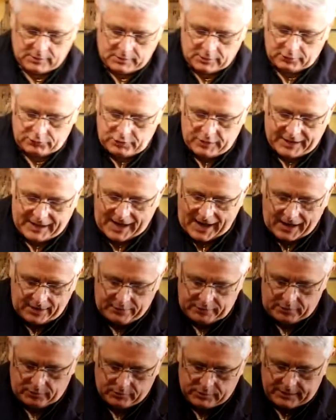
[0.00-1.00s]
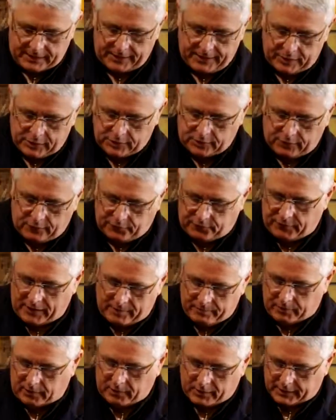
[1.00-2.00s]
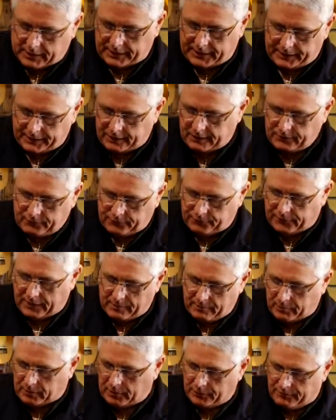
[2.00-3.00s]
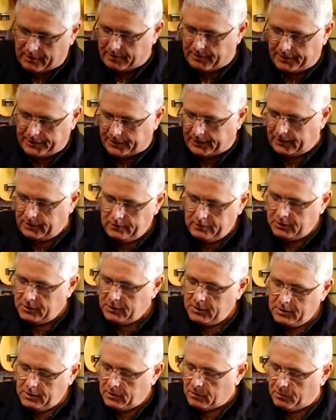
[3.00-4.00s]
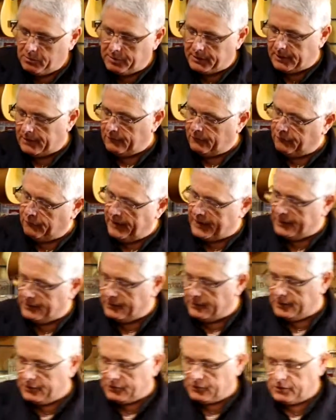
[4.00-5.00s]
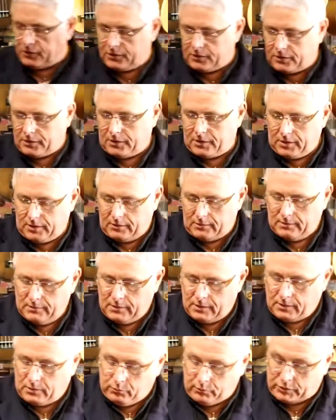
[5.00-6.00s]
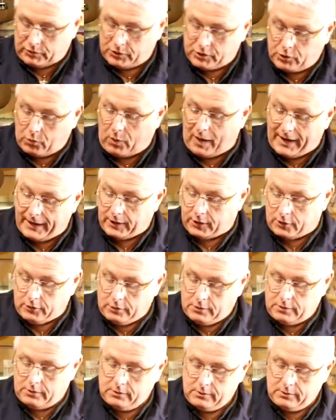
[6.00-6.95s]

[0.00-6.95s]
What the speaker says: You can use any sort of fretboard cleaner, fretboard remedy, be it Fender's, which is quite good,